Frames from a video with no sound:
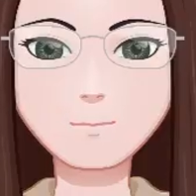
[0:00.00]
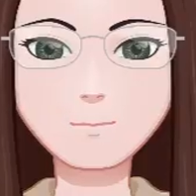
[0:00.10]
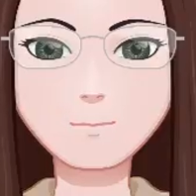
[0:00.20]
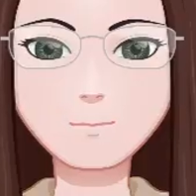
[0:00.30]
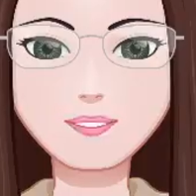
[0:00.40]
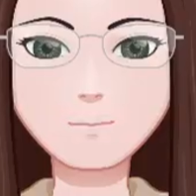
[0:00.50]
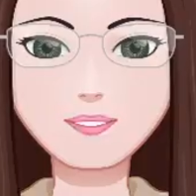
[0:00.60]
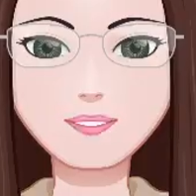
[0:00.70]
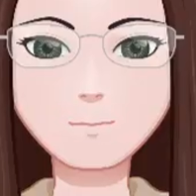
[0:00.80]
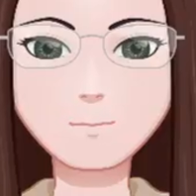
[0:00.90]

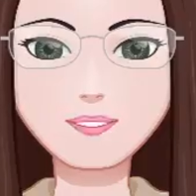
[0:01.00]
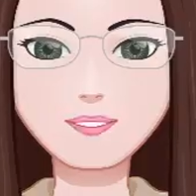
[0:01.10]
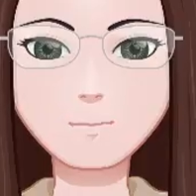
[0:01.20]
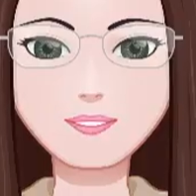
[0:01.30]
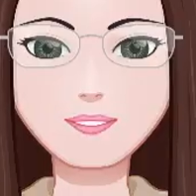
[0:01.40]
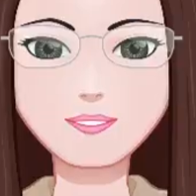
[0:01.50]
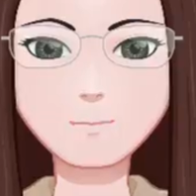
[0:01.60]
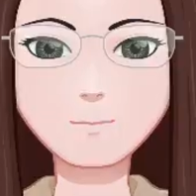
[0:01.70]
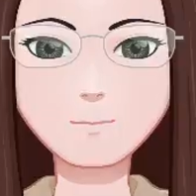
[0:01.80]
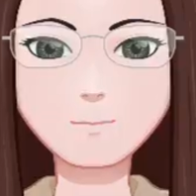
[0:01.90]
Surprisingly, pins are
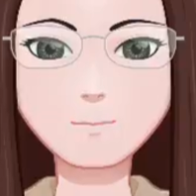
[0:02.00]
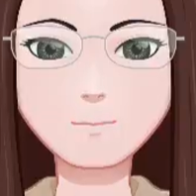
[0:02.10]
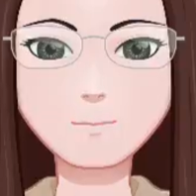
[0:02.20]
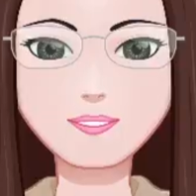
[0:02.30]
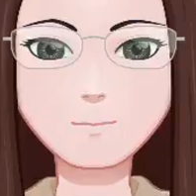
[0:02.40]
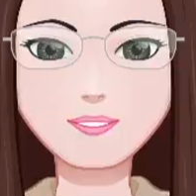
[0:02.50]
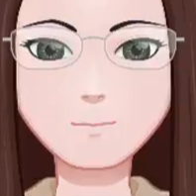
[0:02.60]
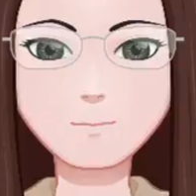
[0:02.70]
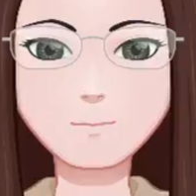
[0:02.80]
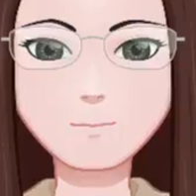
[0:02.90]
not cheap in
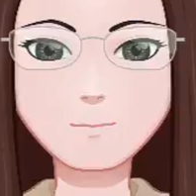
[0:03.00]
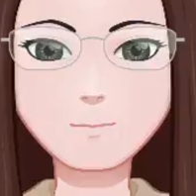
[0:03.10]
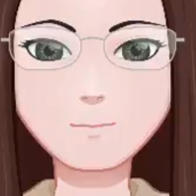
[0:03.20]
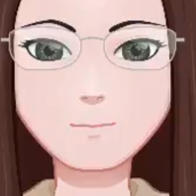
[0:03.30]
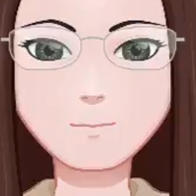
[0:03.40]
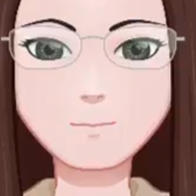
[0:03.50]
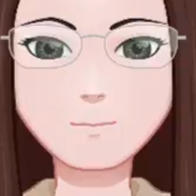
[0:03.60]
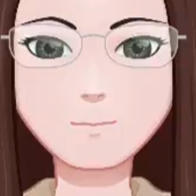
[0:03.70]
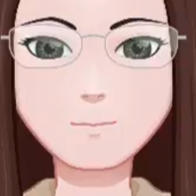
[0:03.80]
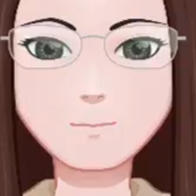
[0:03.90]
general. How